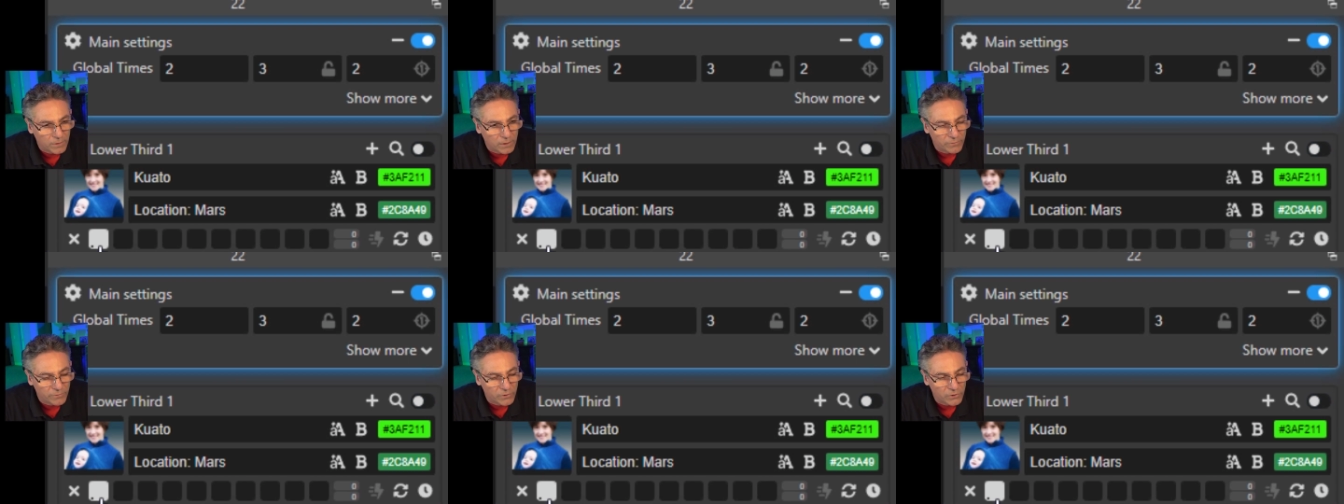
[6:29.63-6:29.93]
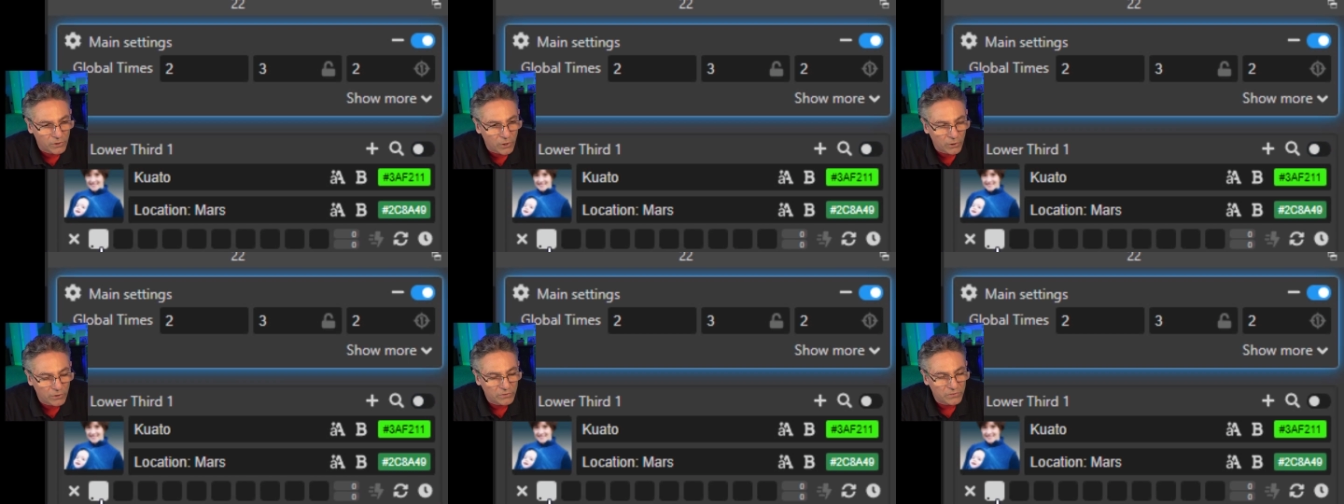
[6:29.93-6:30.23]
If you
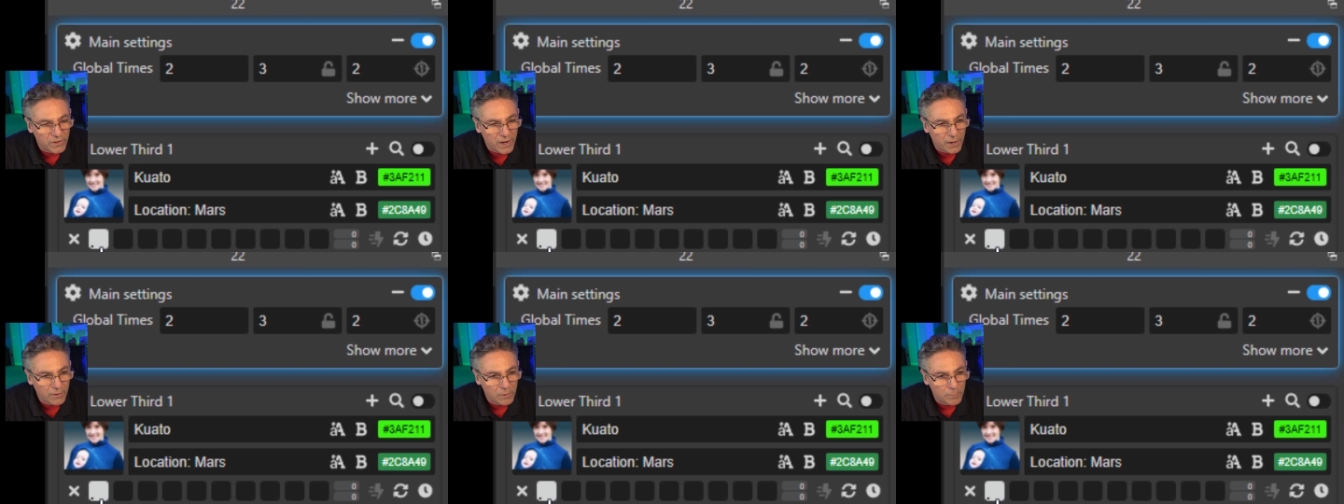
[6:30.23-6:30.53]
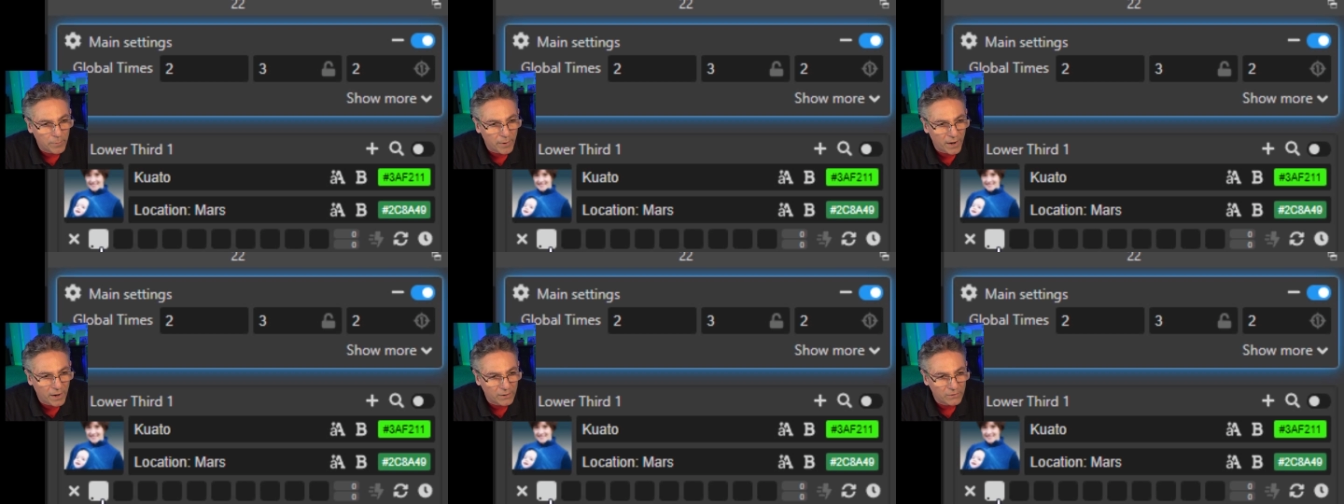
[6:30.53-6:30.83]
notice now, the
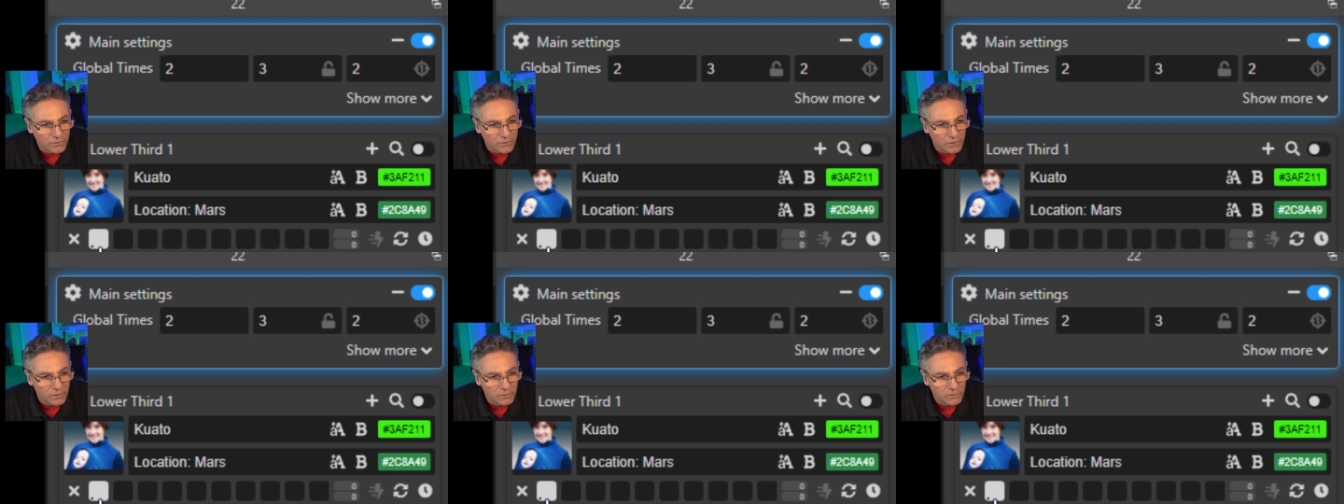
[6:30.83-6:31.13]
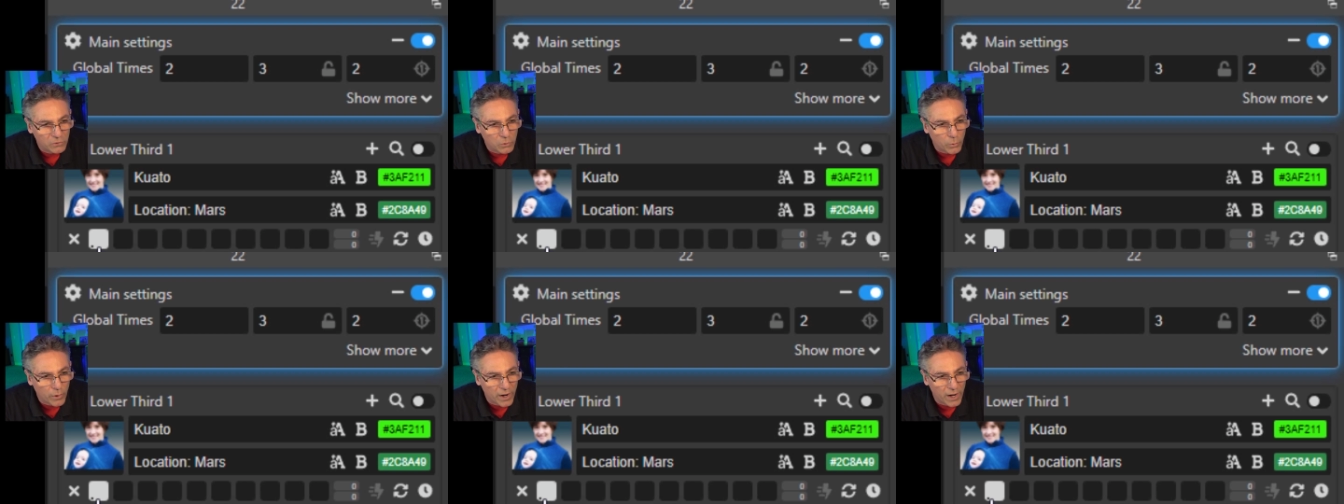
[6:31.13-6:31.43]
box is
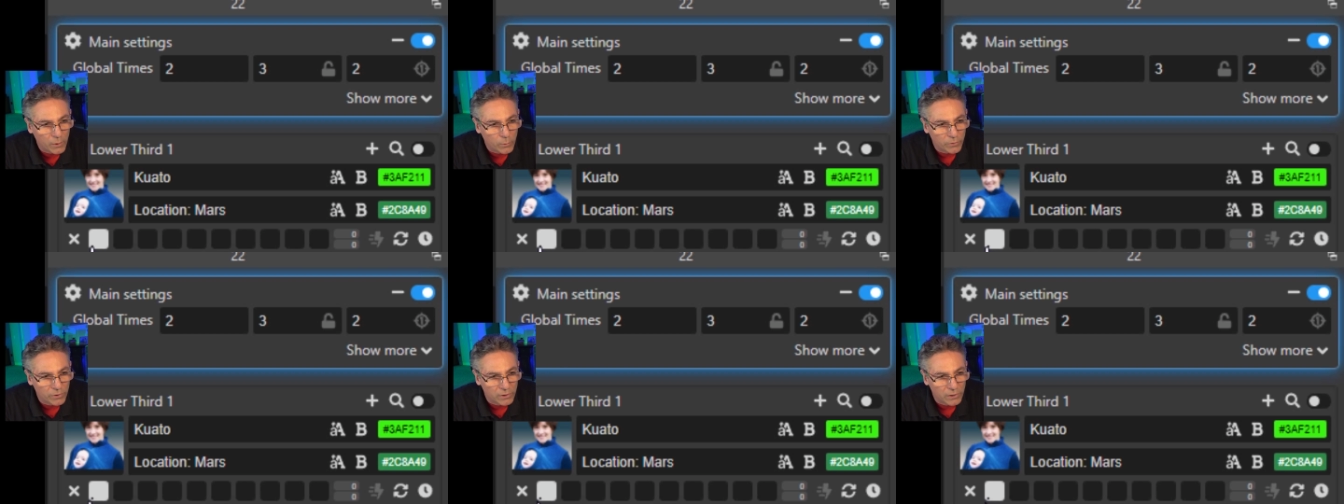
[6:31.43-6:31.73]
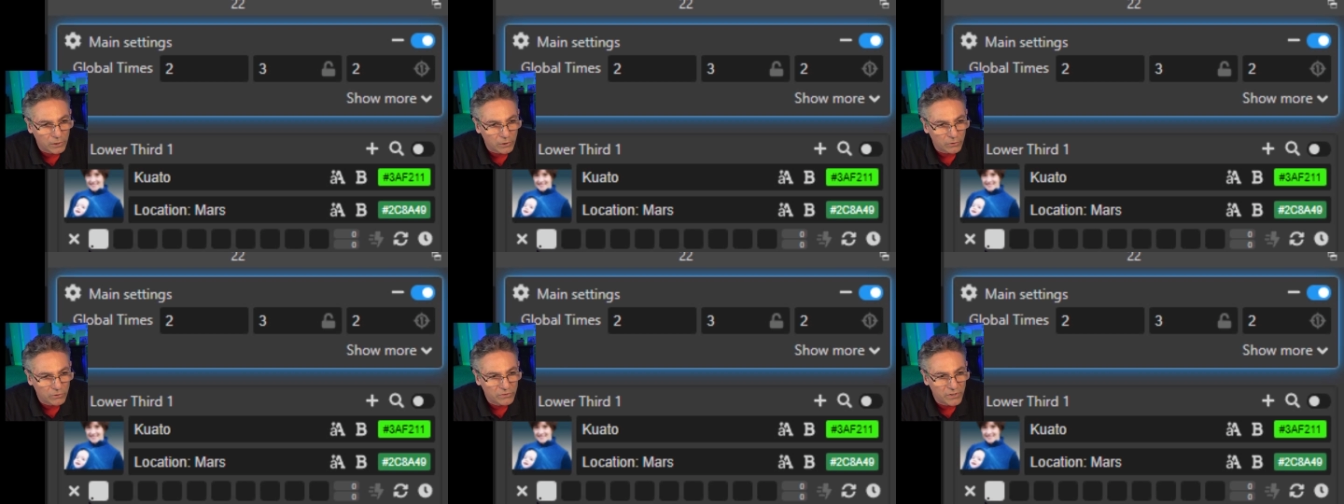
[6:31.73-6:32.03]
gray with a
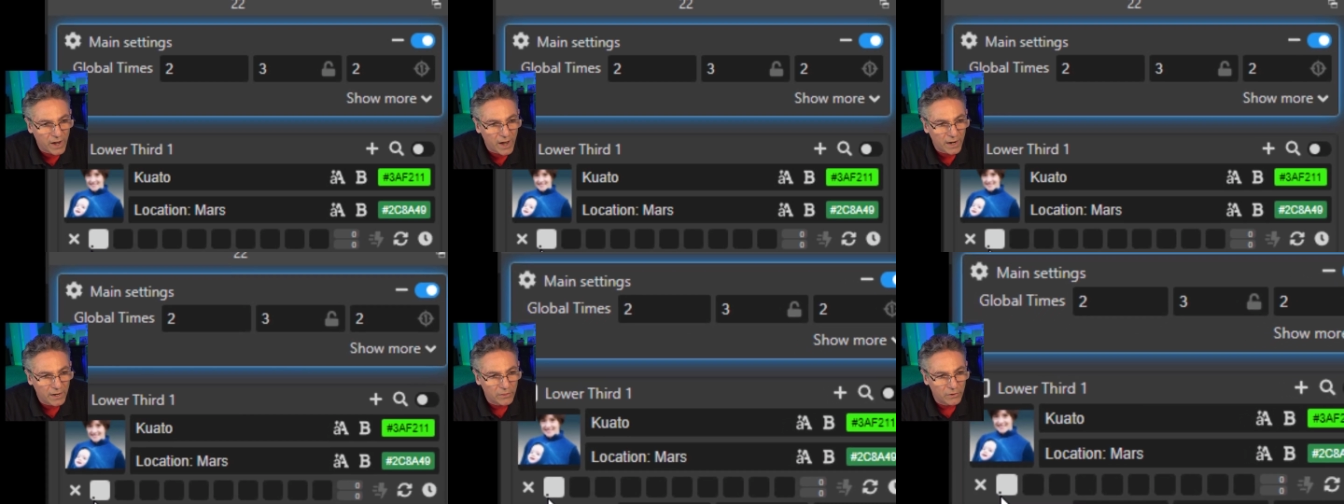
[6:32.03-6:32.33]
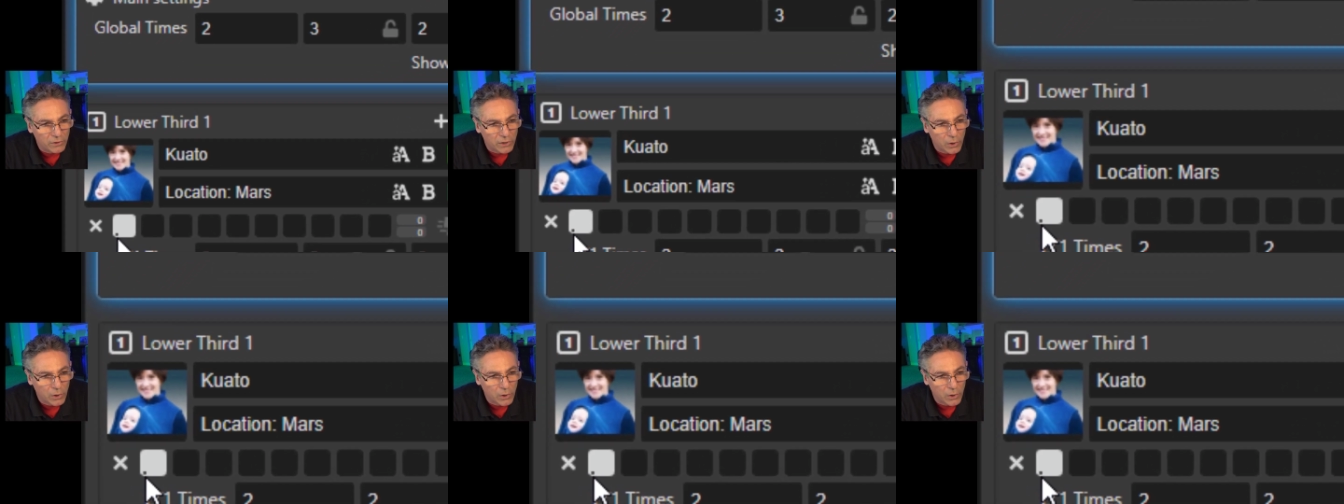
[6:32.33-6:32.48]
little dot in the